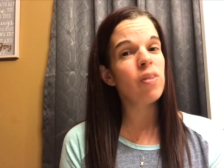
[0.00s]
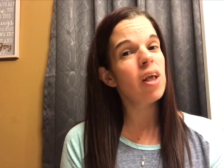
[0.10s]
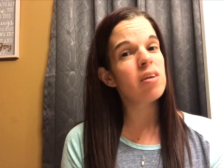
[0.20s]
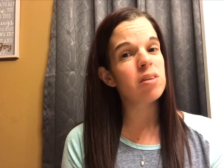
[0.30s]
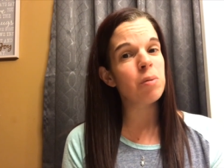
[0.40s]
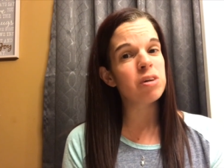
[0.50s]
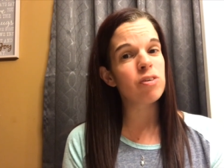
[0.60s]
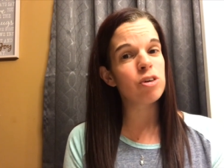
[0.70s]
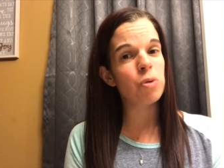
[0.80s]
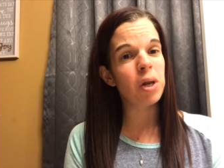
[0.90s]
thank you so much
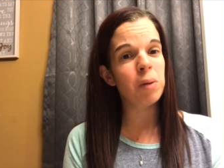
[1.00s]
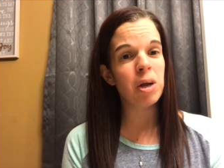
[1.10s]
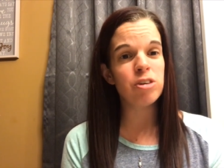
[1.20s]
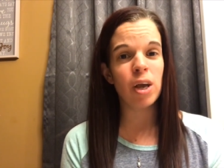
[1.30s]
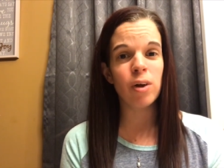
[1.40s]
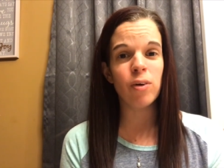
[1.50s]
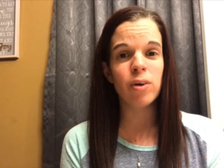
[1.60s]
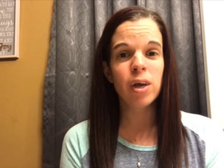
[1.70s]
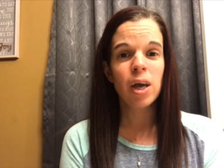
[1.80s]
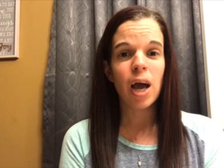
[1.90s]
for joining my channel.